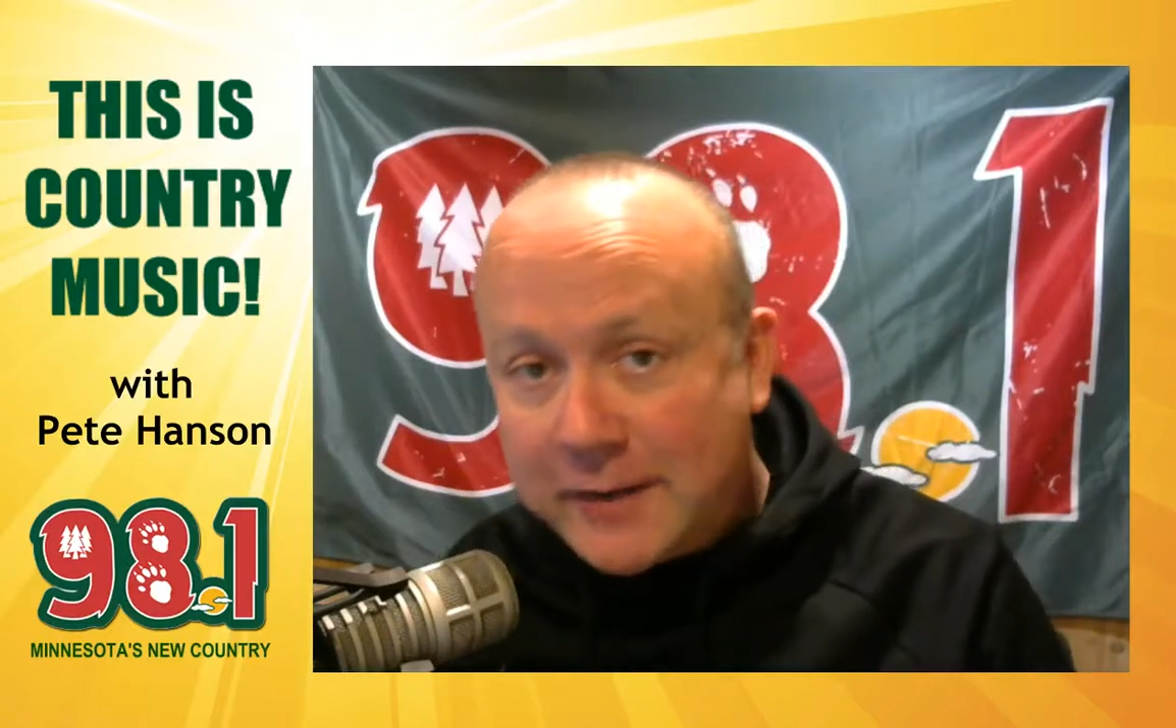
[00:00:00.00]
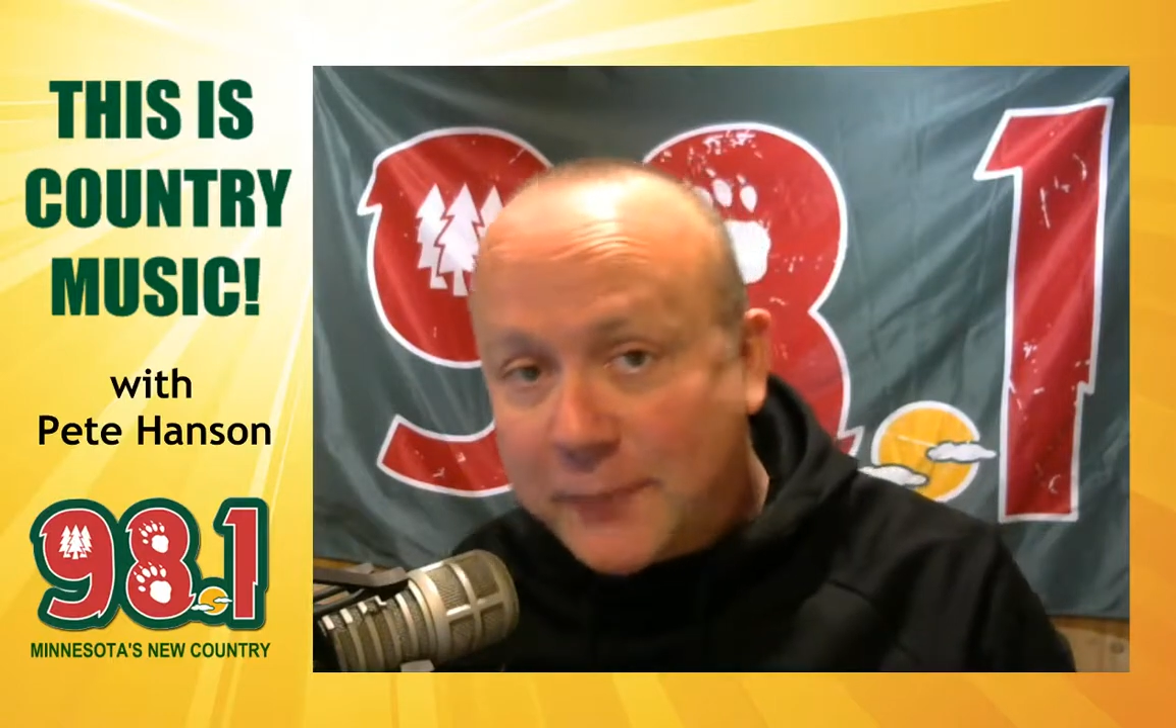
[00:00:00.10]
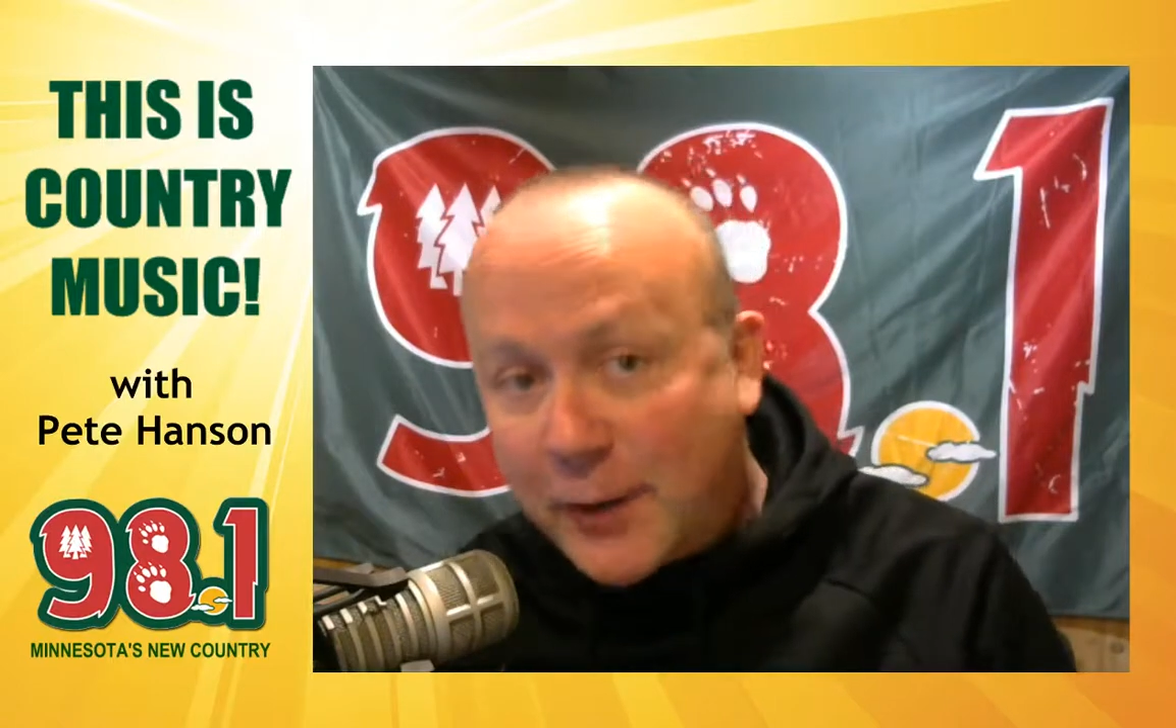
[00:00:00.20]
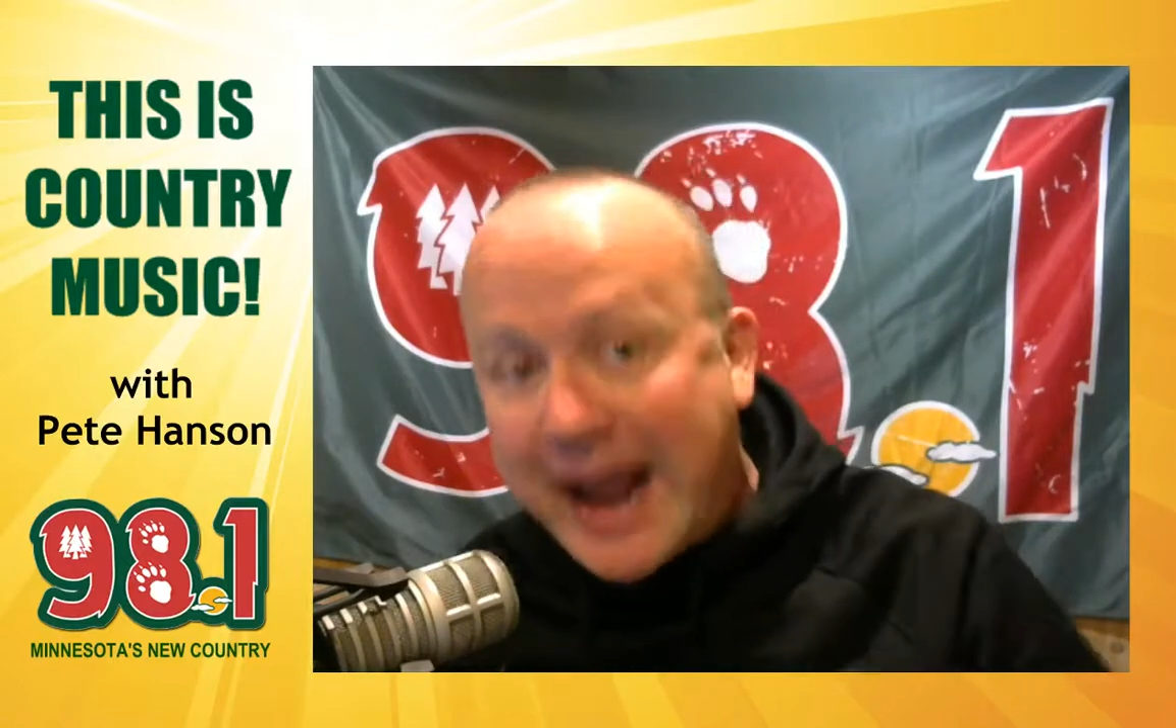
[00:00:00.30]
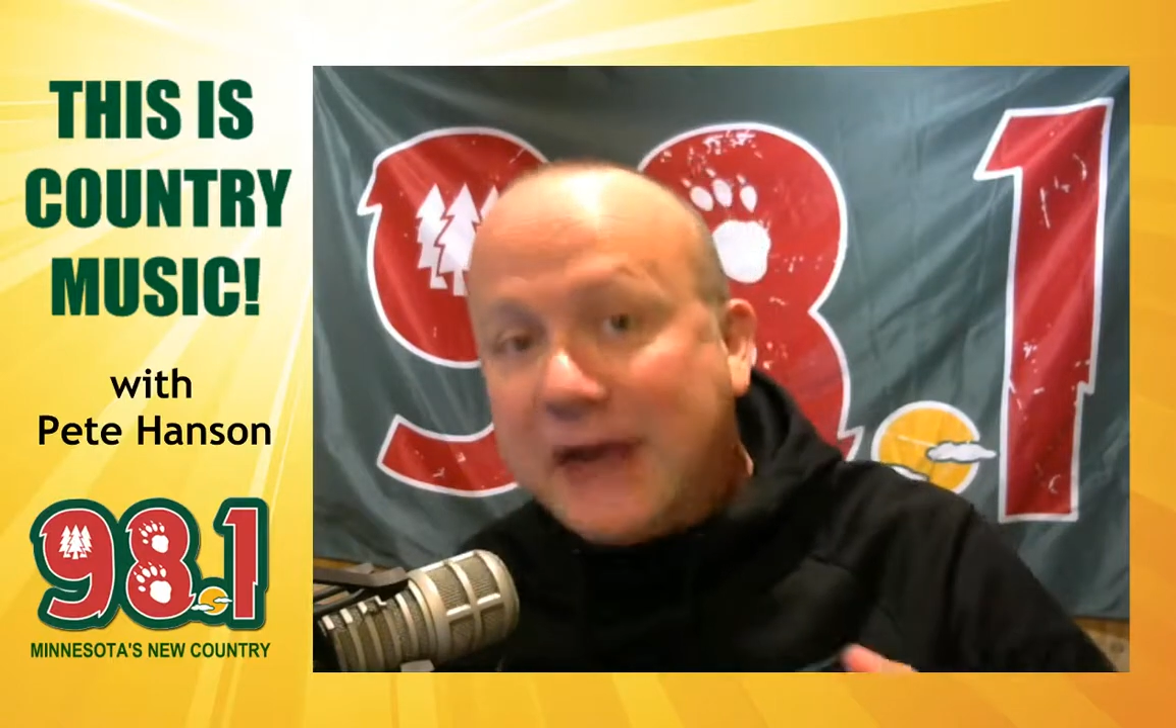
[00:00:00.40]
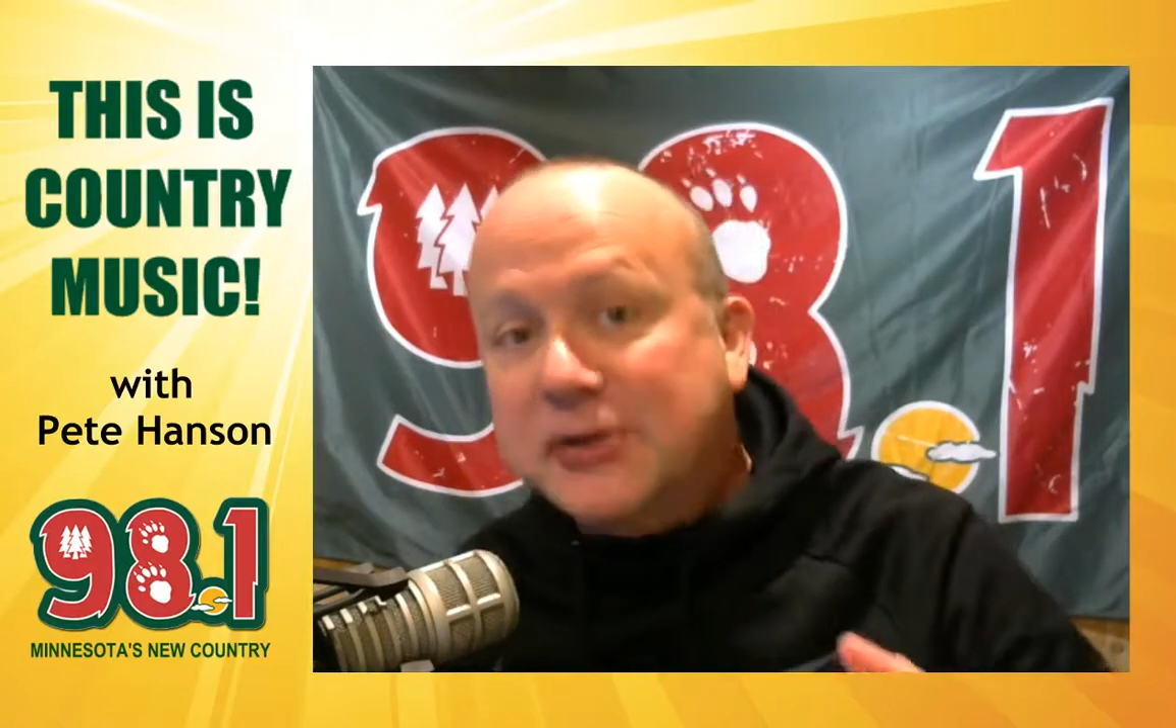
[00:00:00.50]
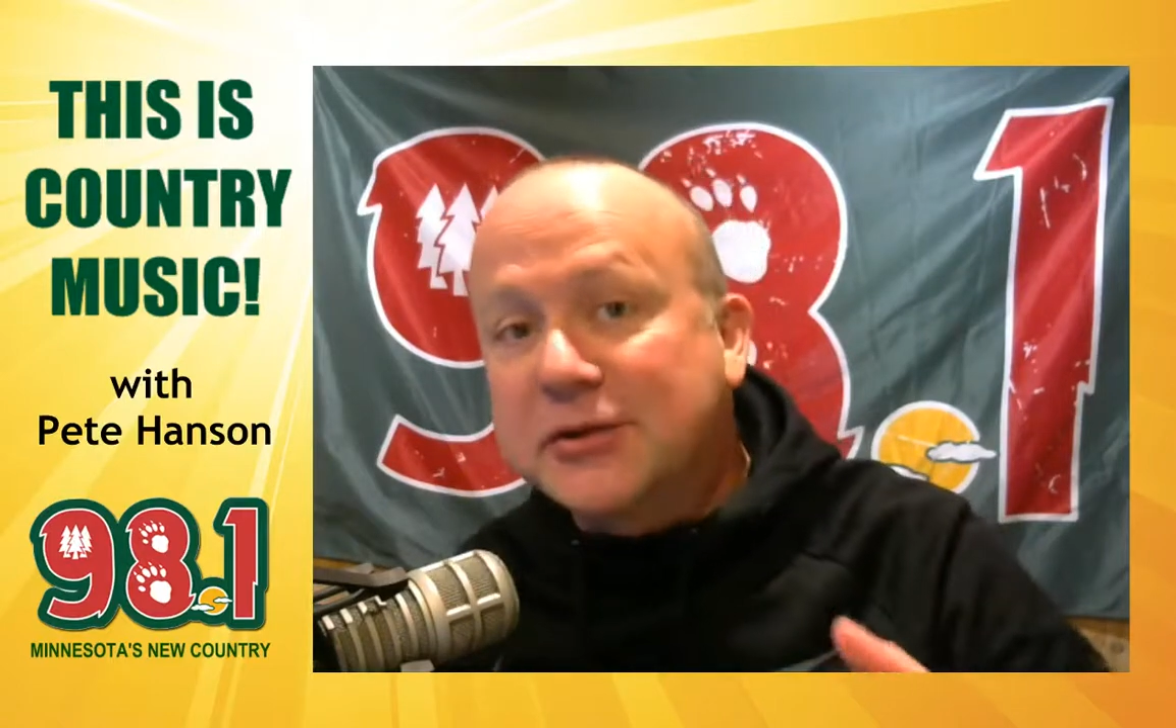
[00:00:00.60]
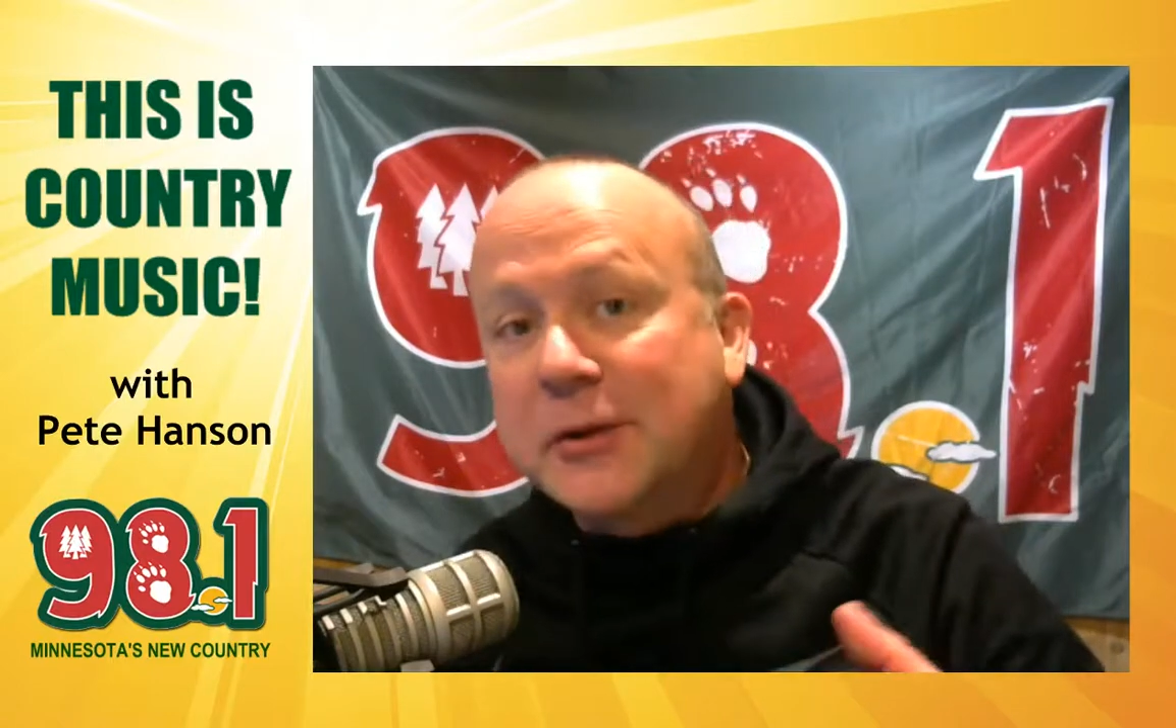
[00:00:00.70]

what actually